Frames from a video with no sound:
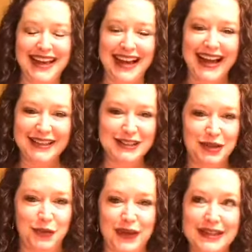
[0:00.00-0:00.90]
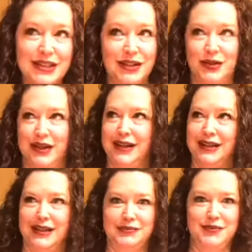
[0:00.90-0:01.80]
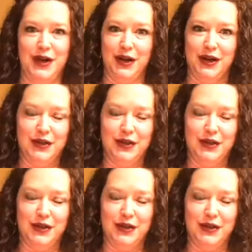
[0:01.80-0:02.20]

And I actually went to a, a, a